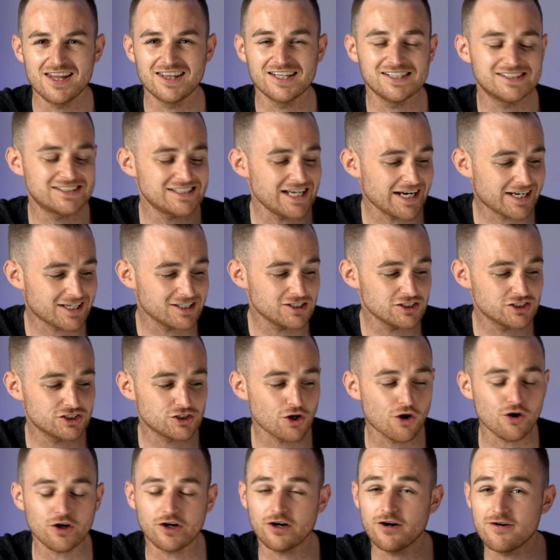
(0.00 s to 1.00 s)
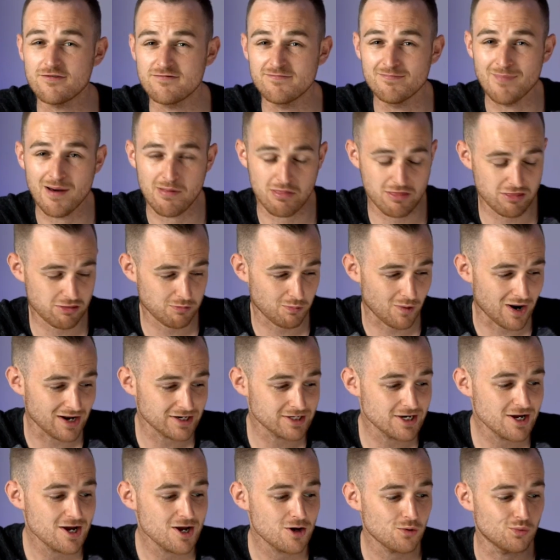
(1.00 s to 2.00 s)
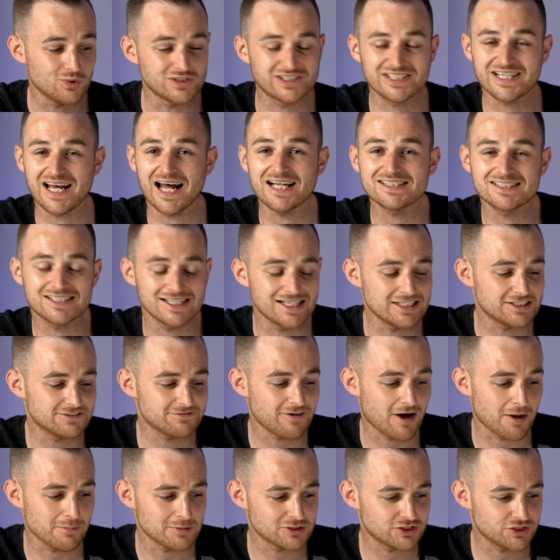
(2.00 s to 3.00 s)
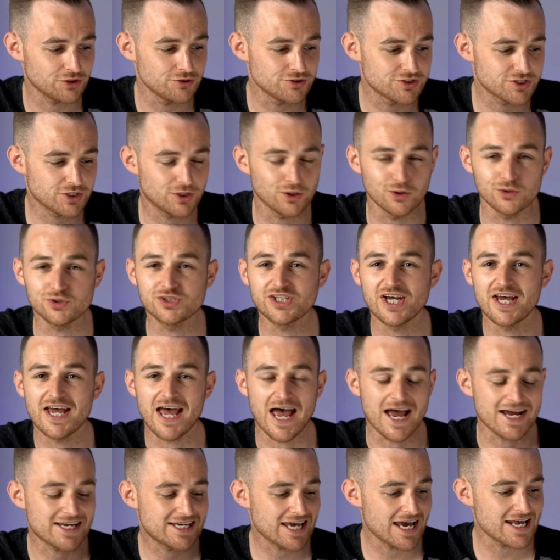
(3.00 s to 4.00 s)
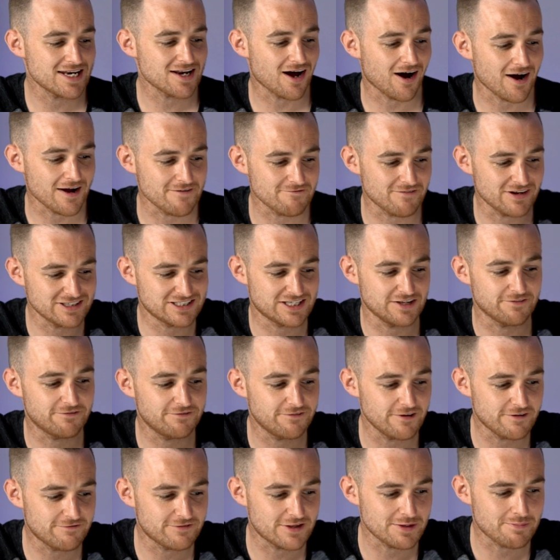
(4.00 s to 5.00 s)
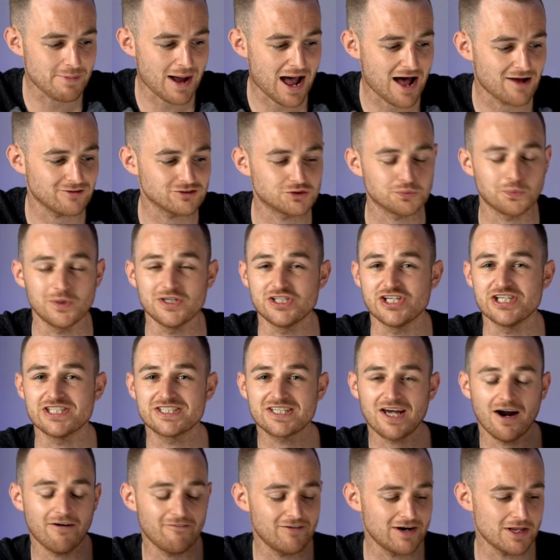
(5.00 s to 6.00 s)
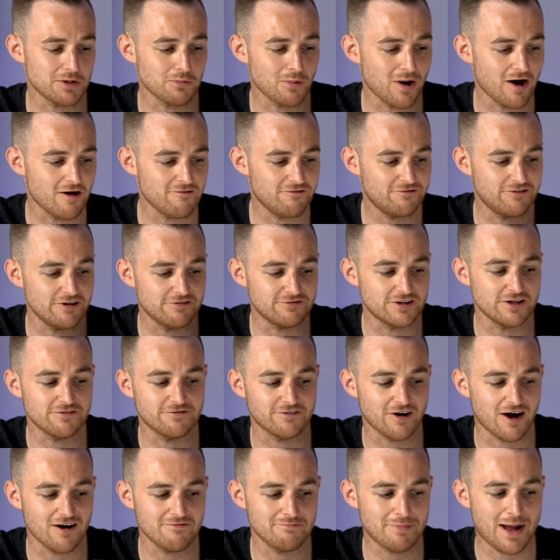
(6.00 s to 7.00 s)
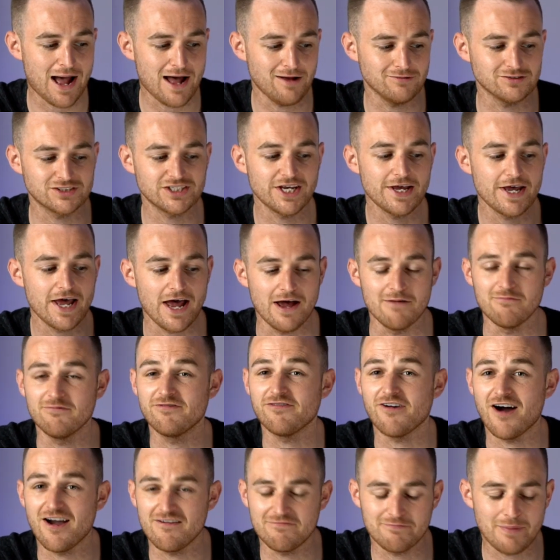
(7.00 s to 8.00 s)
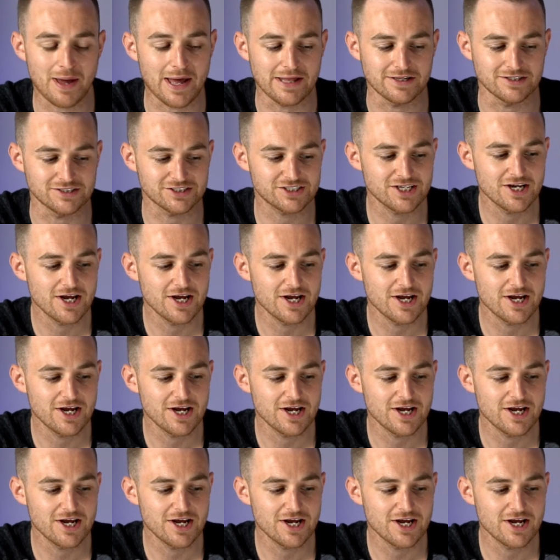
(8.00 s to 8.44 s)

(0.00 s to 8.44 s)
The second stock of month 1 was Catalyst Pharmaceuticals. Again, I invested £50, which is currently worth £55.05.